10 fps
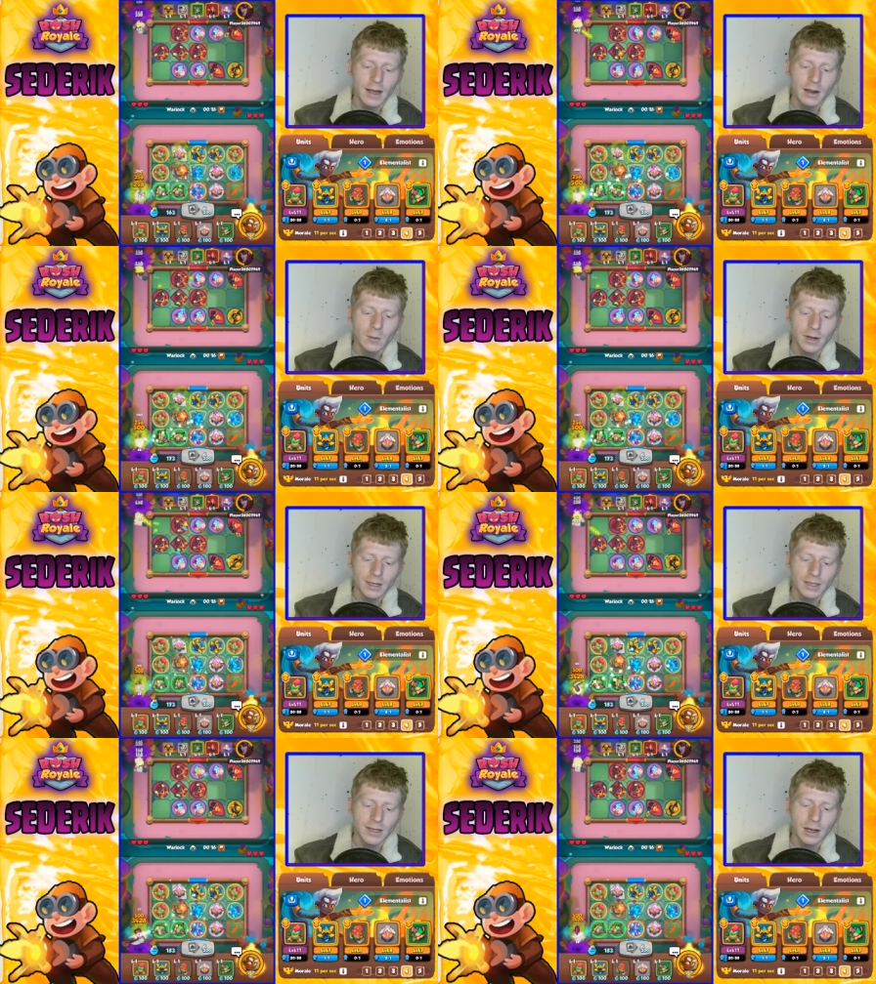We can
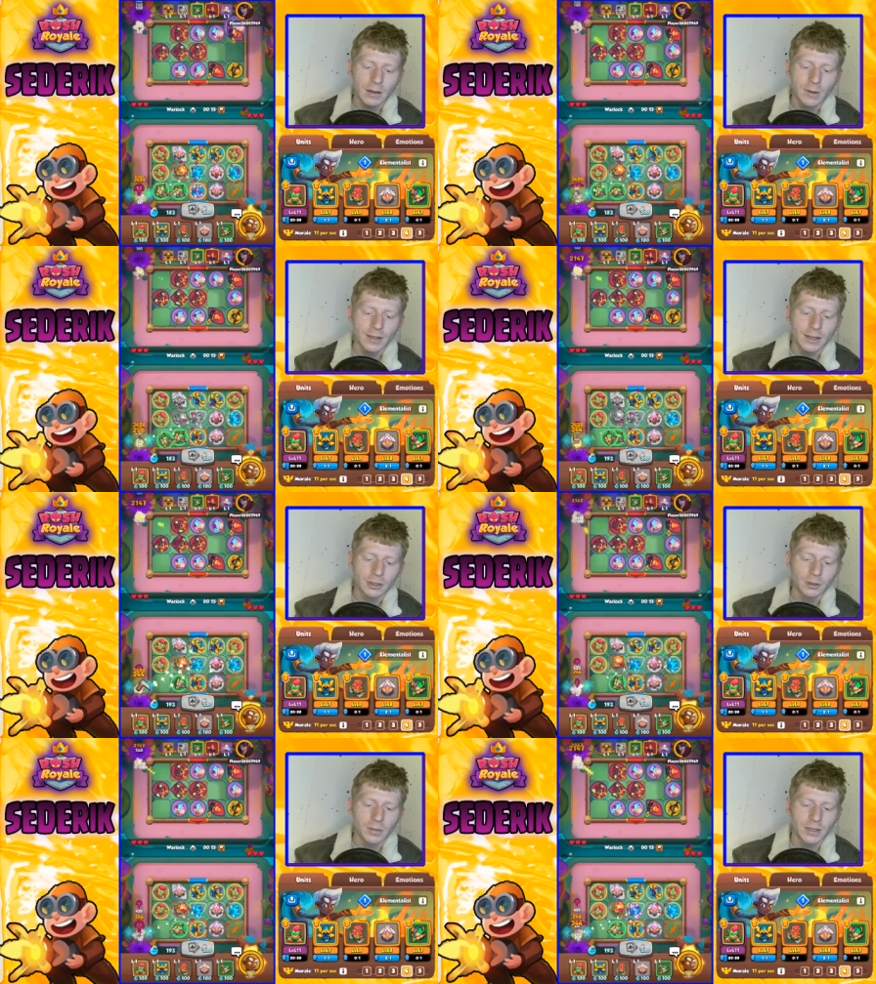actually get our Blade
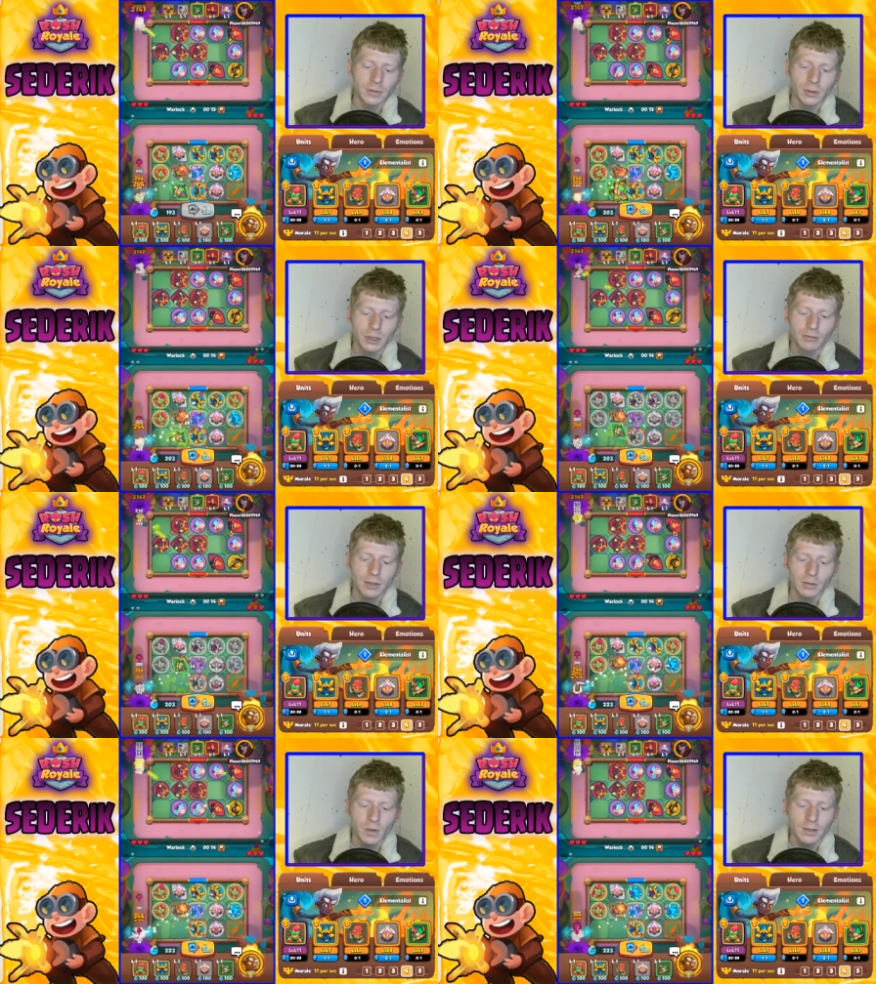Dancer up here to merge three
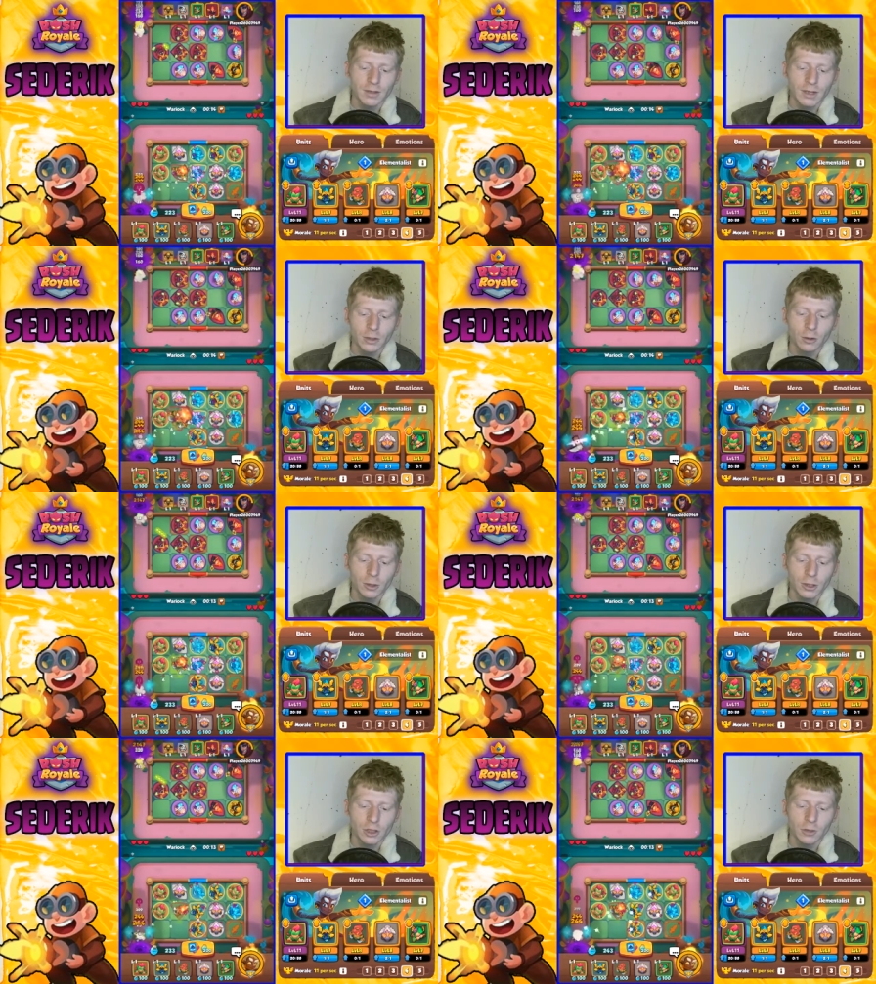as well, so that's not
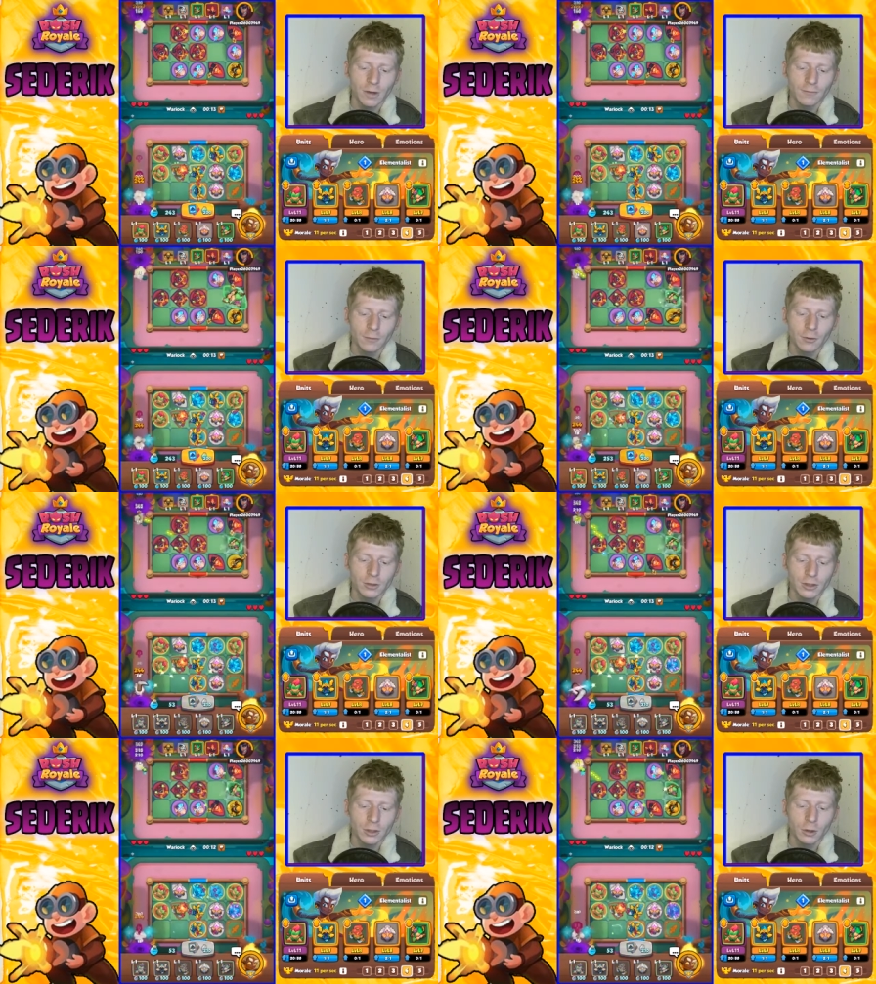looking too bad for us.
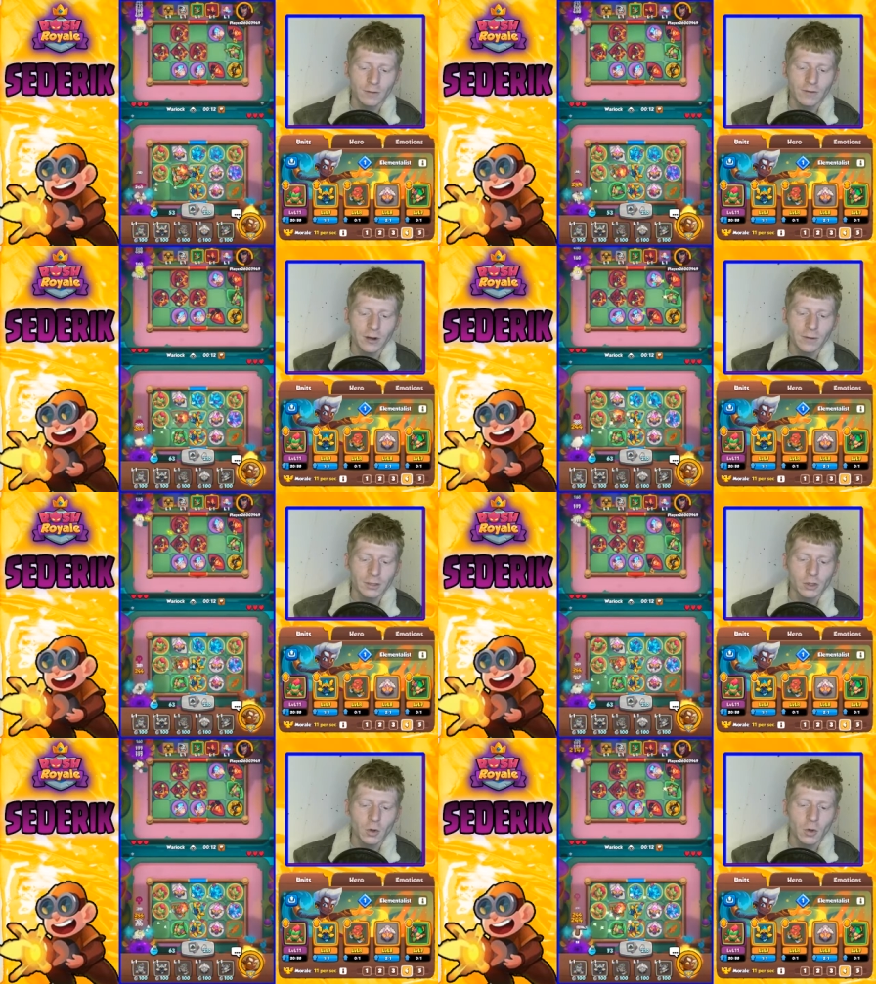That's not looking very bad
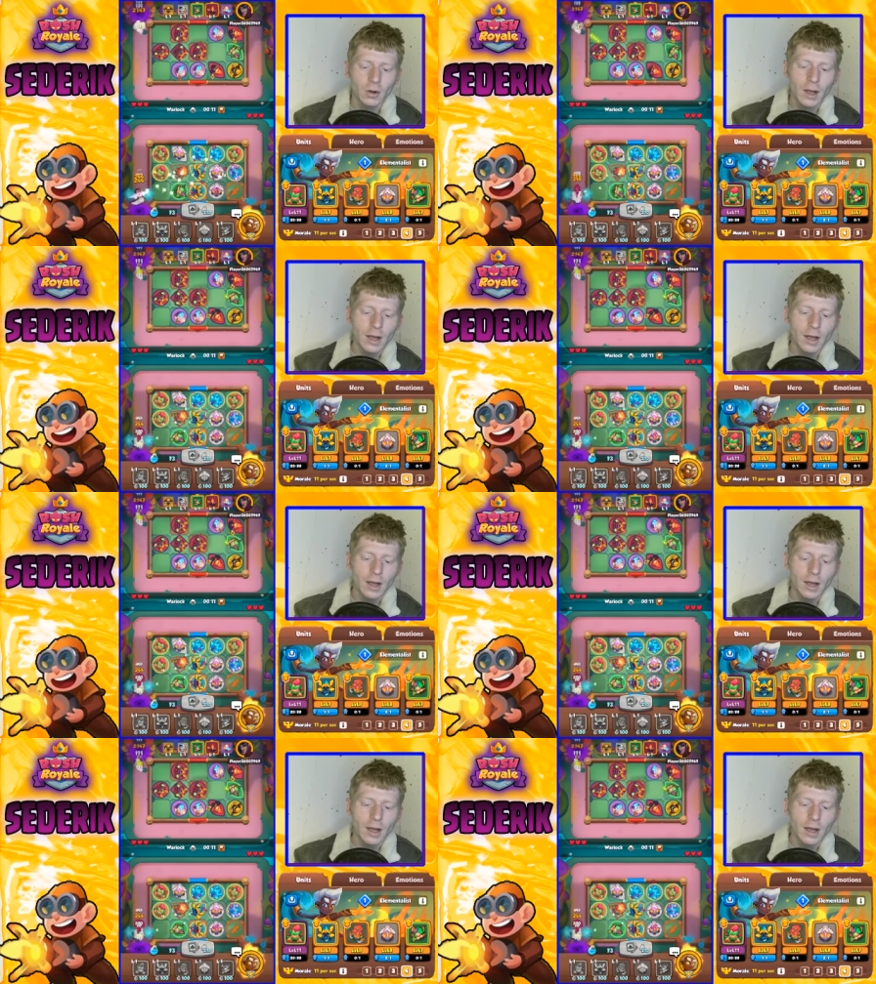at all.